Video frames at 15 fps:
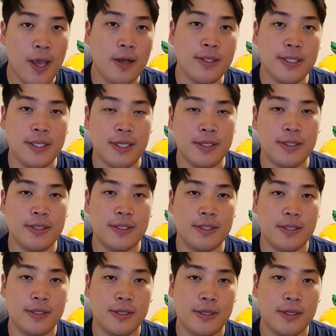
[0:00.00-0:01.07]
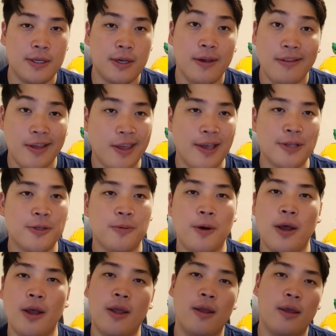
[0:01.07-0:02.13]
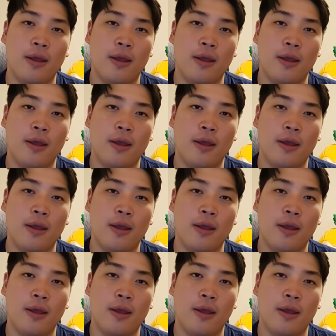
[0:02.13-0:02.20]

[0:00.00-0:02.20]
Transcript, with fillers: else is, then guess what?